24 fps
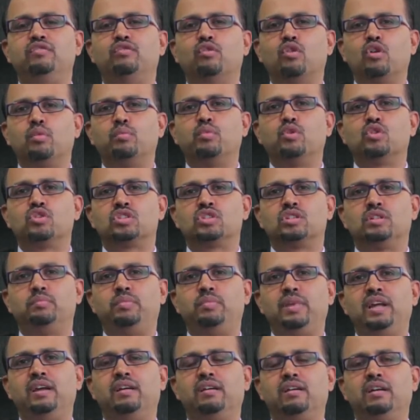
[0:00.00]

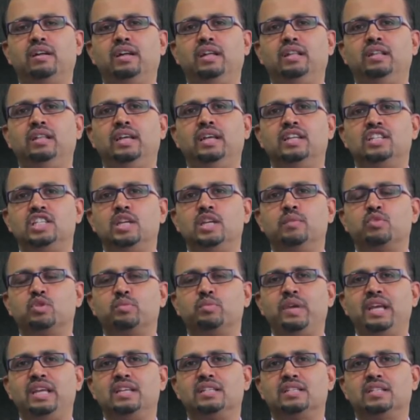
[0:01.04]
foremost player in the HCM
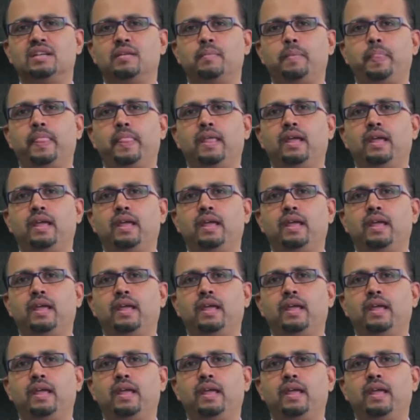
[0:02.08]
space.